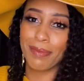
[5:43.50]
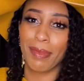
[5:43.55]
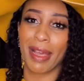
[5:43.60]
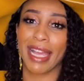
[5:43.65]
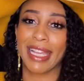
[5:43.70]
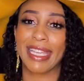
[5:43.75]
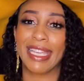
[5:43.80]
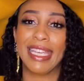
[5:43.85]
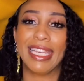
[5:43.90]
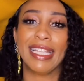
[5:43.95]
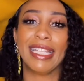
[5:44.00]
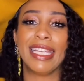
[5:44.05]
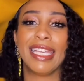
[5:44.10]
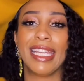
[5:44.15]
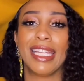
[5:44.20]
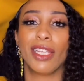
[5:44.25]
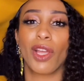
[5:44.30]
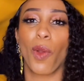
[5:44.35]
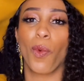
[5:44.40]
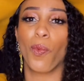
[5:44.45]
my
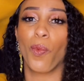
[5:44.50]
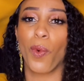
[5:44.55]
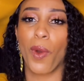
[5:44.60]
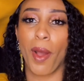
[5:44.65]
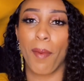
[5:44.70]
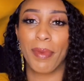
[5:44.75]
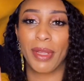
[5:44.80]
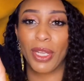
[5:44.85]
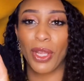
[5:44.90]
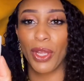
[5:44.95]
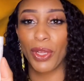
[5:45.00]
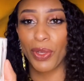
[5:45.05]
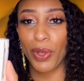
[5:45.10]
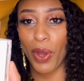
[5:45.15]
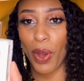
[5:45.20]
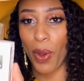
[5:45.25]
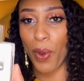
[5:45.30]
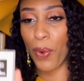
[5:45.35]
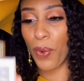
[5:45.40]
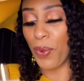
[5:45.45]
Kilian Woman in
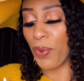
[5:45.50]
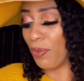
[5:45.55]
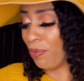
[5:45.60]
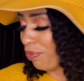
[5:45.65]
Gold.